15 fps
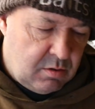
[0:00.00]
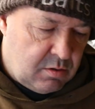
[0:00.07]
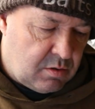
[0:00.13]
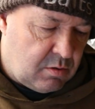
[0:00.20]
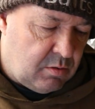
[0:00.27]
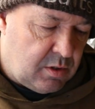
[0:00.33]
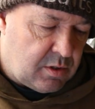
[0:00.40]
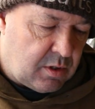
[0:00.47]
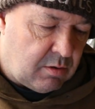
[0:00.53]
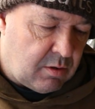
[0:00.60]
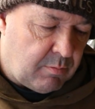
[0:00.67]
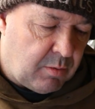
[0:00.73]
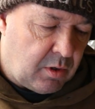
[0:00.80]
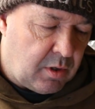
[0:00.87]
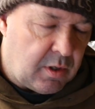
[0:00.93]
of
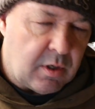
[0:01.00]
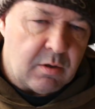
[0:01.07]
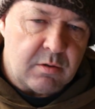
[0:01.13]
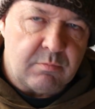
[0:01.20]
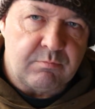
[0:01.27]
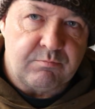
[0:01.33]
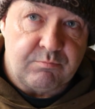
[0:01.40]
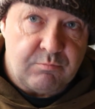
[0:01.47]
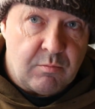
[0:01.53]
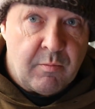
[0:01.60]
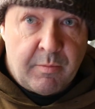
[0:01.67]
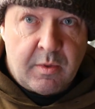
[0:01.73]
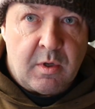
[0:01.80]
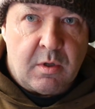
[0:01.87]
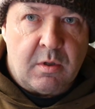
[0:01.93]
the boilie gun.
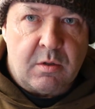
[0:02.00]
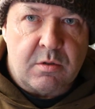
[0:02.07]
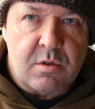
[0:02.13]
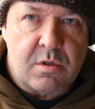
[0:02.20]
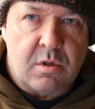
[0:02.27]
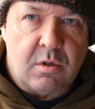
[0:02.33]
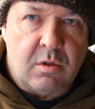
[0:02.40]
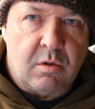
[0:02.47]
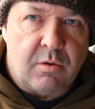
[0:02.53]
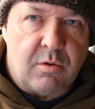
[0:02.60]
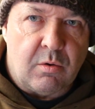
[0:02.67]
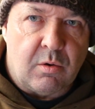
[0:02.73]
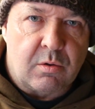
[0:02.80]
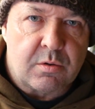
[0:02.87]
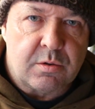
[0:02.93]
Just a little
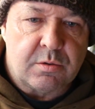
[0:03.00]
thought.